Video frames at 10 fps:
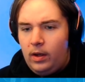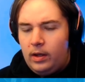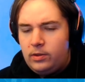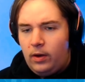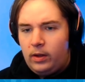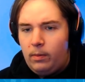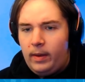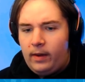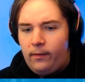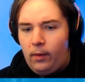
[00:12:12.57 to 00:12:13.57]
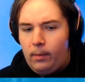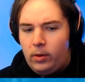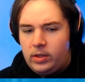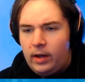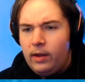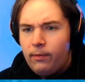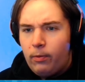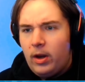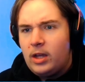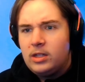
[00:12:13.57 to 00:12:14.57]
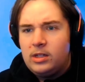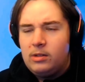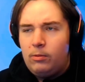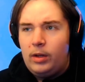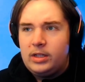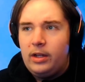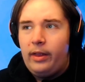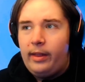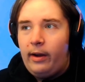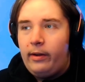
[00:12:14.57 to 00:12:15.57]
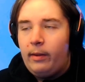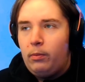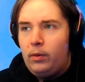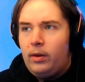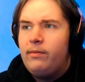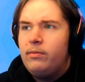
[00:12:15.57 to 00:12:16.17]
Tried to beg for mercy. And if Rex wasn't there, that would have...